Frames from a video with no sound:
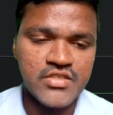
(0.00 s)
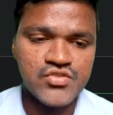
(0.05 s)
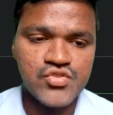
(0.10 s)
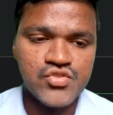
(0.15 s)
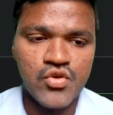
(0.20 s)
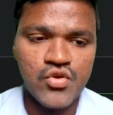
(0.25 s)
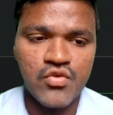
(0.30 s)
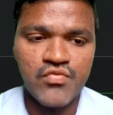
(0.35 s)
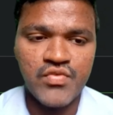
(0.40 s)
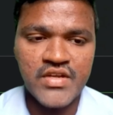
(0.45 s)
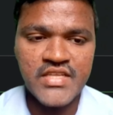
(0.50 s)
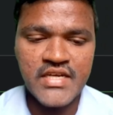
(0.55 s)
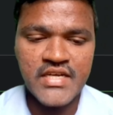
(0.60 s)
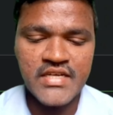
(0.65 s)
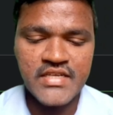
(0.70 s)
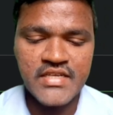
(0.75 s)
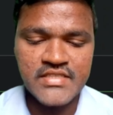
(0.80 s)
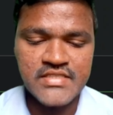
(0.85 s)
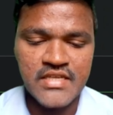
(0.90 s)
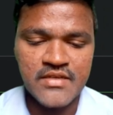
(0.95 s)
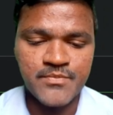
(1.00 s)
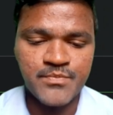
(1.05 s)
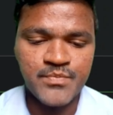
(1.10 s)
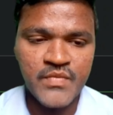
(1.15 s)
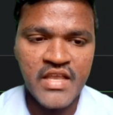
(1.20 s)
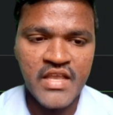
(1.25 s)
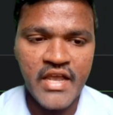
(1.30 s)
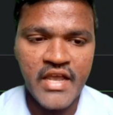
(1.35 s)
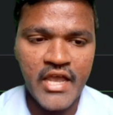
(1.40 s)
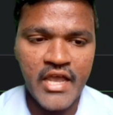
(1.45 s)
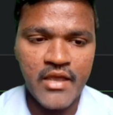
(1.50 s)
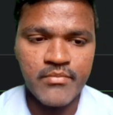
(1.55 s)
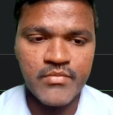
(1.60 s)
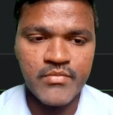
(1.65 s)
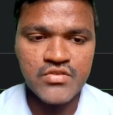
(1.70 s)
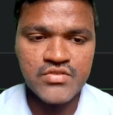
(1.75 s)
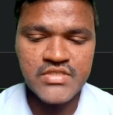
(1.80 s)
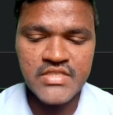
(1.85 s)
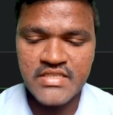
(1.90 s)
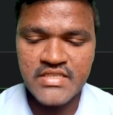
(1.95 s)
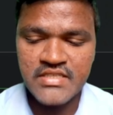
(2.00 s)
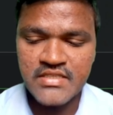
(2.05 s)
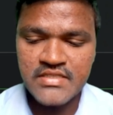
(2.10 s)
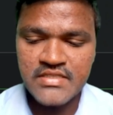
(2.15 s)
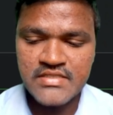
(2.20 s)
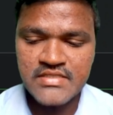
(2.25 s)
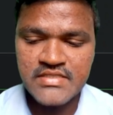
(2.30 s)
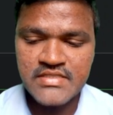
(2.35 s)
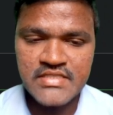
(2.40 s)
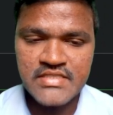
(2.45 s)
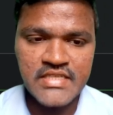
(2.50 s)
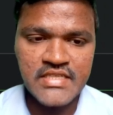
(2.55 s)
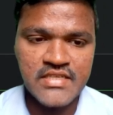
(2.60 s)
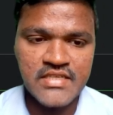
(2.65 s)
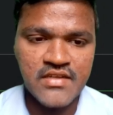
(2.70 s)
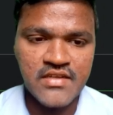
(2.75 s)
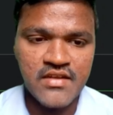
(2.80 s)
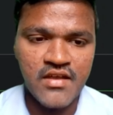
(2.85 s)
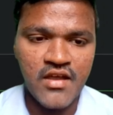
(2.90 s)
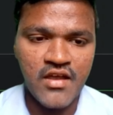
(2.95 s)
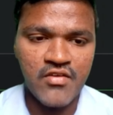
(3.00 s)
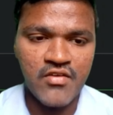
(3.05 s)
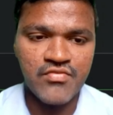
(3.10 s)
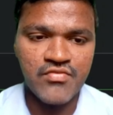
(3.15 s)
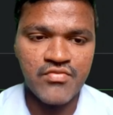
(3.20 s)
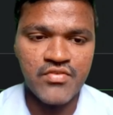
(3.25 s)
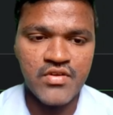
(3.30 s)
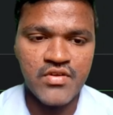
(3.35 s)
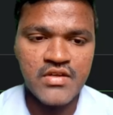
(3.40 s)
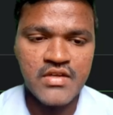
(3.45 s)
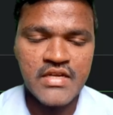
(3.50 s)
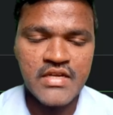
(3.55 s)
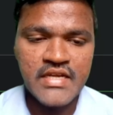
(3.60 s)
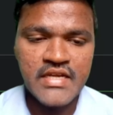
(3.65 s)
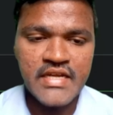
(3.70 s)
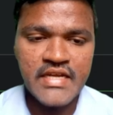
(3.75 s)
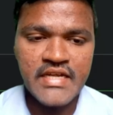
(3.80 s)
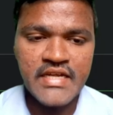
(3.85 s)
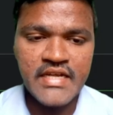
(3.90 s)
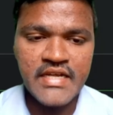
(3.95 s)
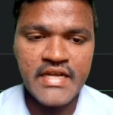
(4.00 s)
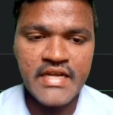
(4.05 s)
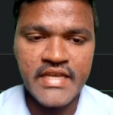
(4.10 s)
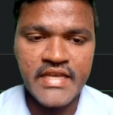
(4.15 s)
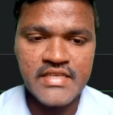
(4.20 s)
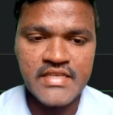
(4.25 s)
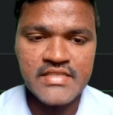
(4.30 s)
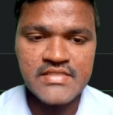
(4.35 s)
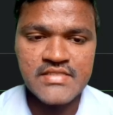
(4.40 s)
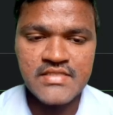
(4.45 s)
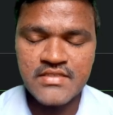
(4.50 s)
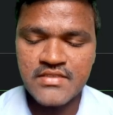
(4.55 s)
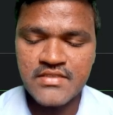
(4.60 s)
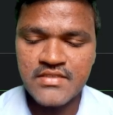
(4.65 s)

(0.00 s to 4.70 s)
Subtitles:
So for that reason, I'm using string of index.